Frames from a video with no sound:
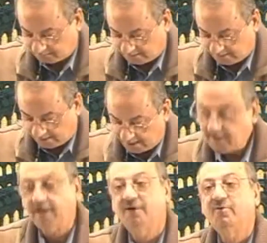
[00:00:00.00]

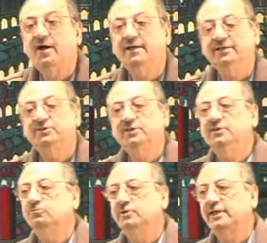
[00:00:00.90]
Akhawani. See,
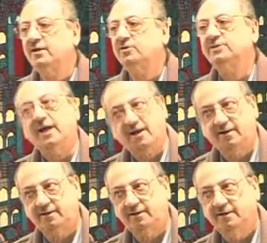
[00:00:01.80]
we cannot say
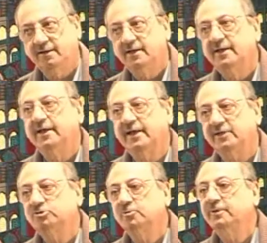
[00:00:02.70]
akh. It has
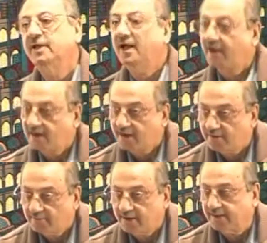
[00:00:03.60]
to be
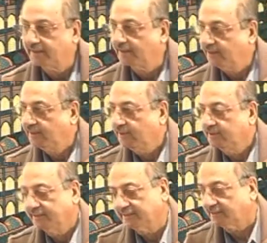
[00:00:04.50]
akhawani.
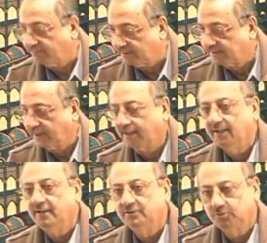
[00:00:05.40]
There is a fatah.
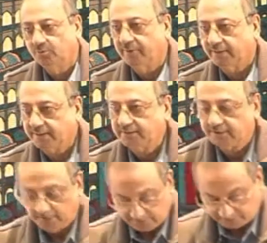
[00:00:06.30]
2 brothers.
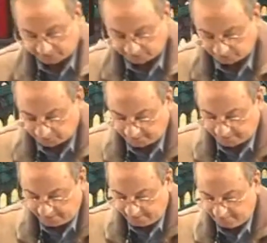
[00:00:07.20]
Sister
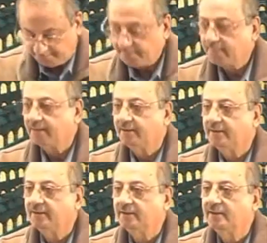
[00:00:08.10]
Sumayya?
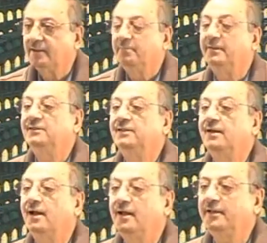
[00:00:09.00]

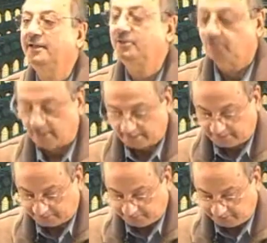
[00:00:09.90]
Mindilani, 2
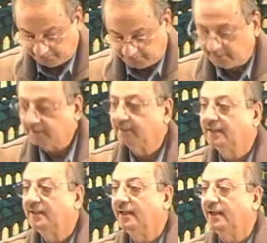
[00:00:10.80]
handkerchiefs.
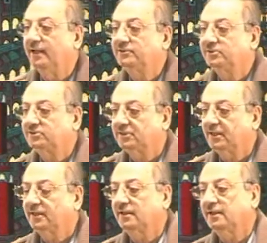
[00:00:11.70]

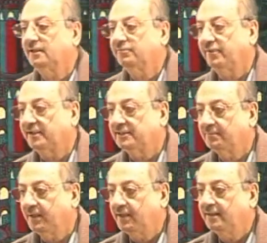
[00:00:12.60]
Sister
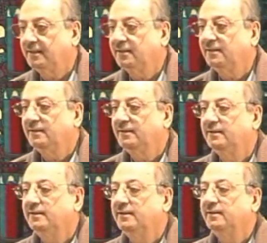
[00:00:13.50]
Fatima?
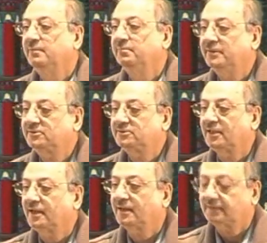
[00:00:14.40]

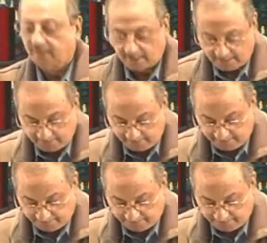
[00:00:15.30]
Mistaratani.